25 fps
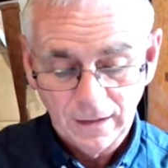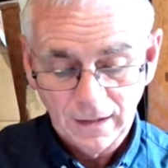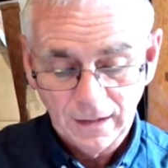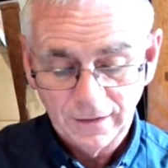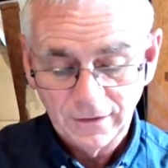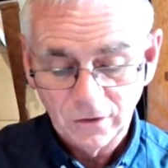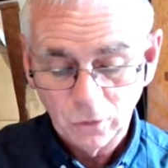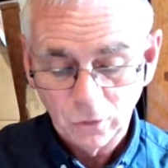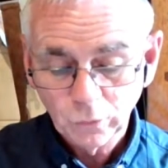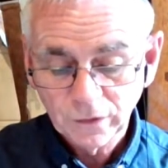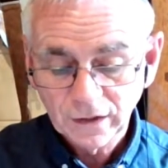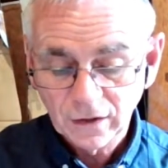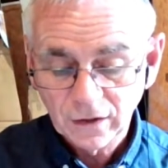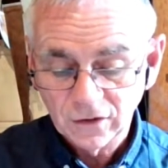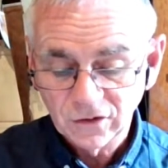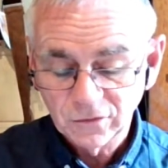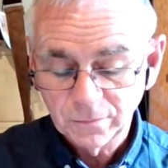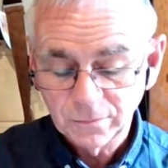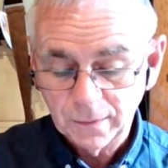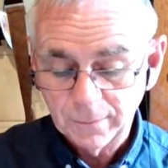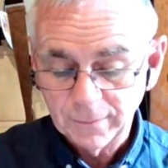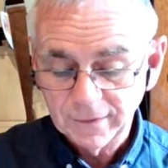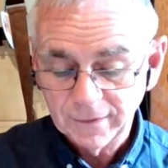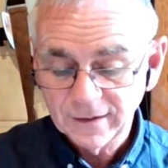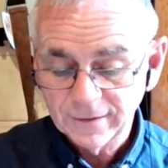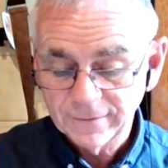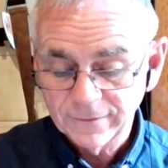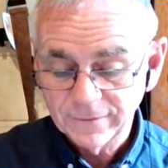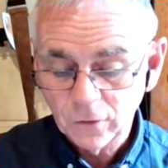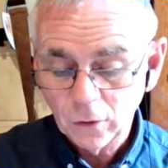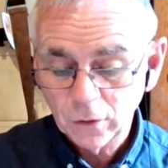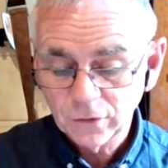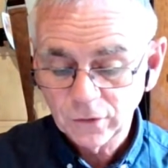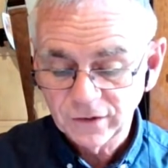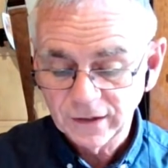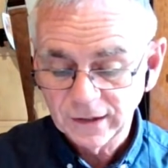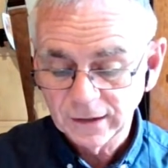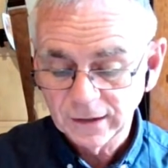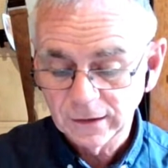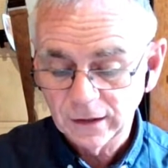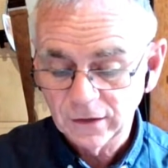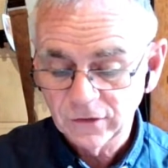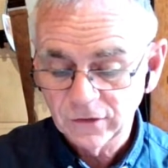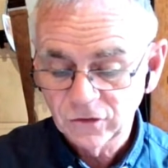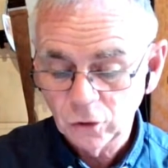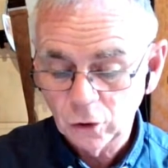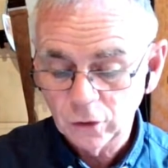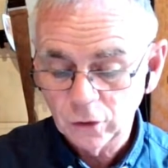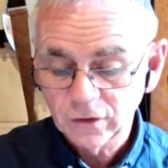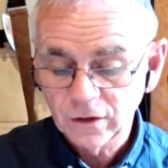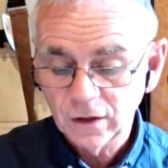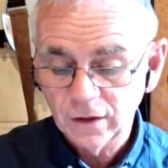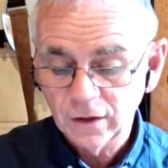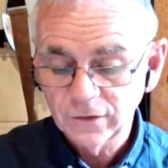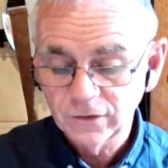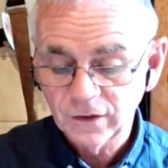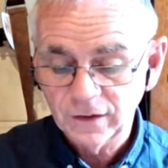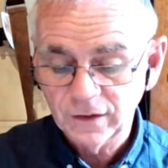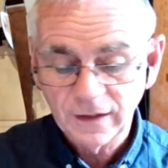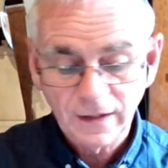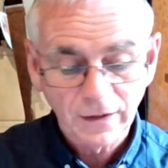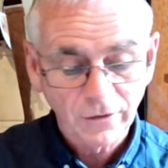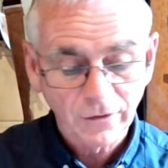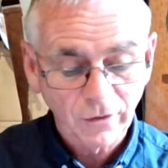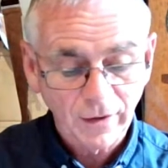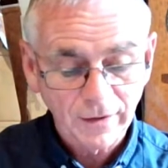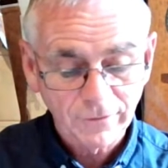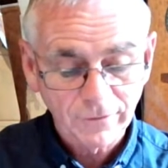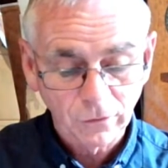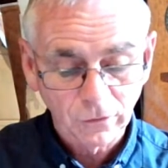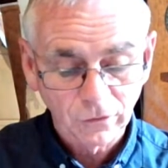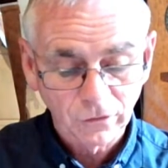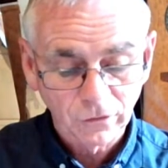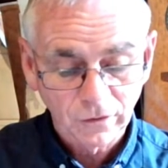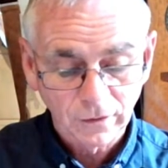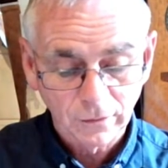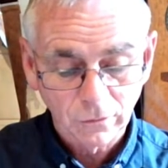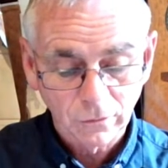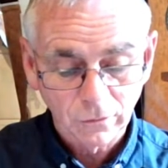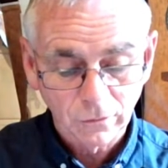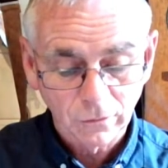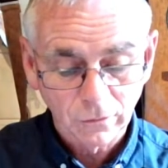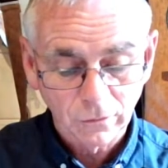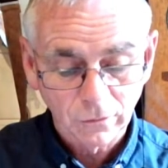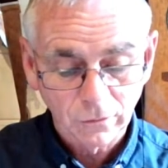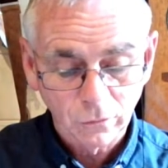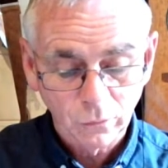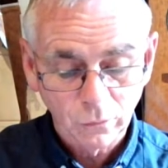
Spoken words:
and the only guns permitted for sale are shotguns and air rifles,